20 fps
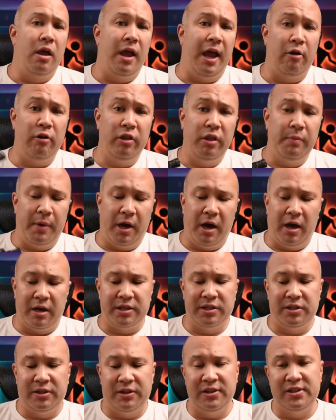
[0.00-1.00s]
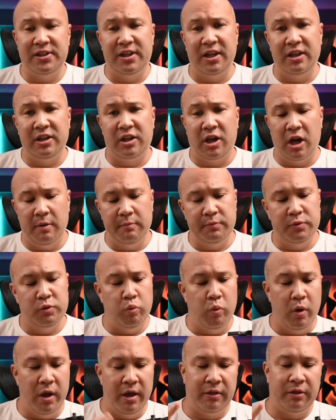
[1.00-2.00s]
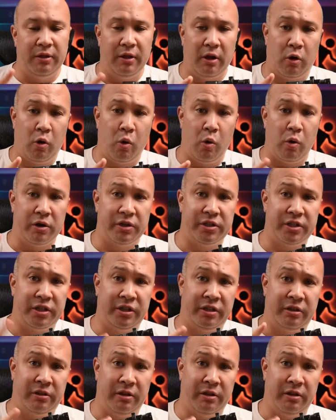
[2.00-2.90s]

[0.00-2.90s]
out of the box, this thing comes with, of course,